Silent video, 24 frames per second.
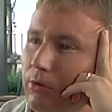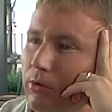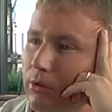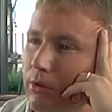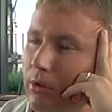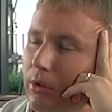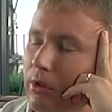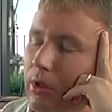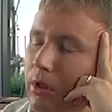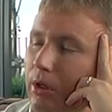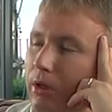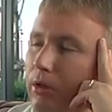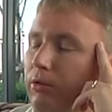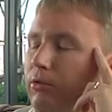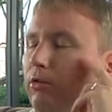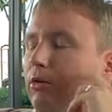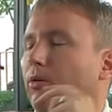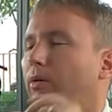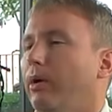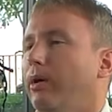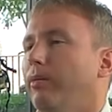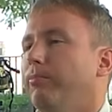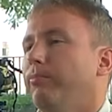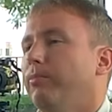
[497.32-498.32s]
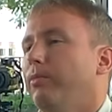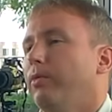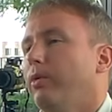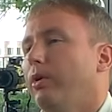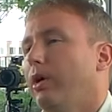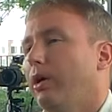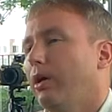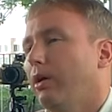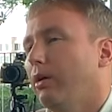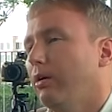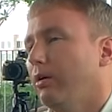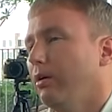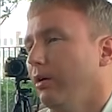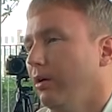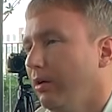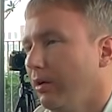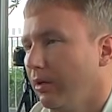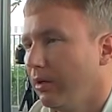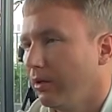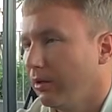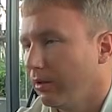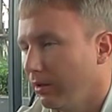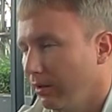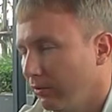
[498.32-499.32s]
So,
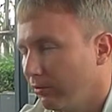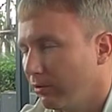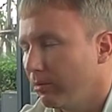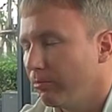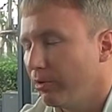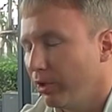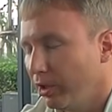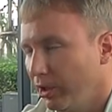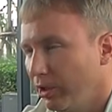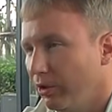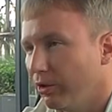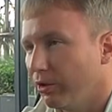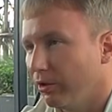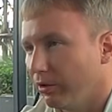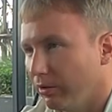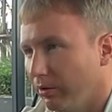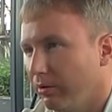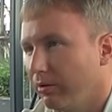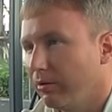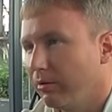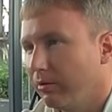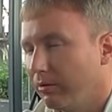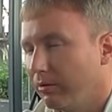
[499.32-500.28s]
is the money good?